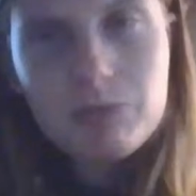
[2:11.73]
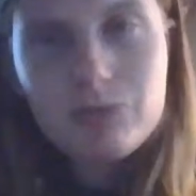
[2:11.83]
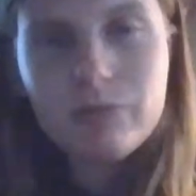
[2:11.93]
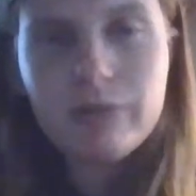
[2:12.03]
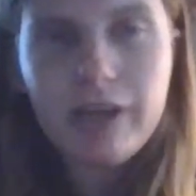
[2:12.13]

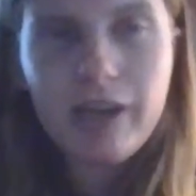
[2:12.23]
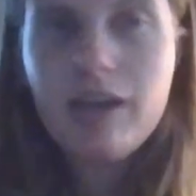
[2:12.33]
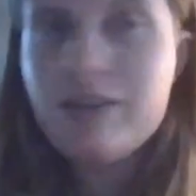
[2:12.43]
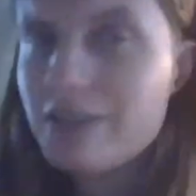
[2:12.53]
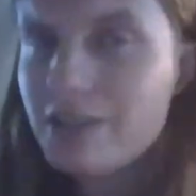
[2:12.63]
rely on
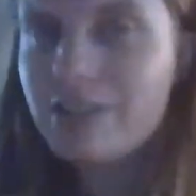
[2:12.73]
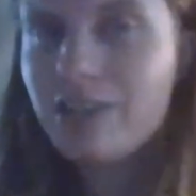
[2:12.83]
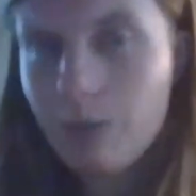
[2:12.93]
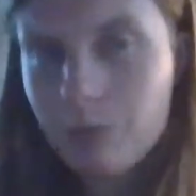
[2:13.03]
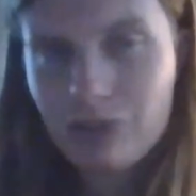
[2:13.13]

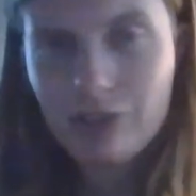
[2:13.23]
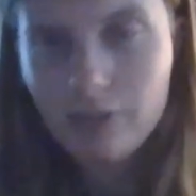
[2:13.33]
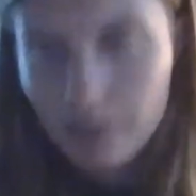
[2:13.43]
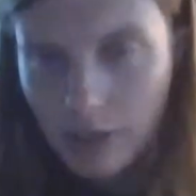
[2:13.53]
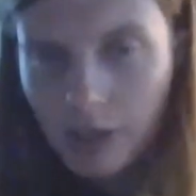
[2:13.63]
deception
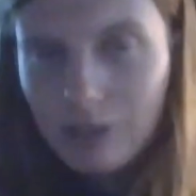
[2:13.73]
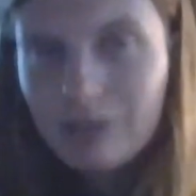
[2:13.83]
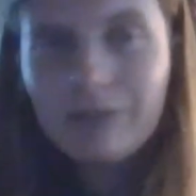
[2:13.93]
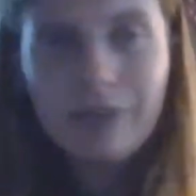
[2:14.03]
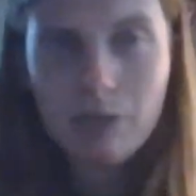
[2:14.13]
to
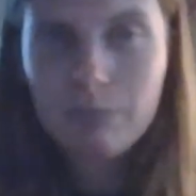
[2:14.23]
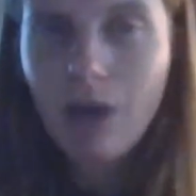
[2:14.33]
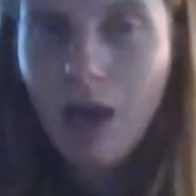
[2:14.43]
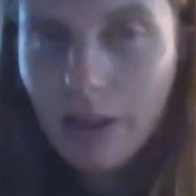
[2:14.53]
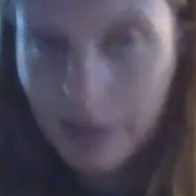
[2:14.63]
get
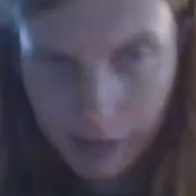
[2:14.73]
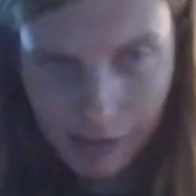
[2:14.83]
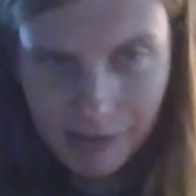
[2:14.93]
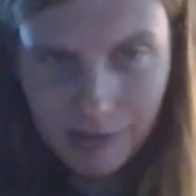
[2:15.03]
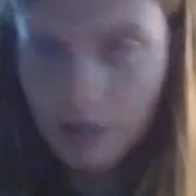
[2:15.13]
pollinated.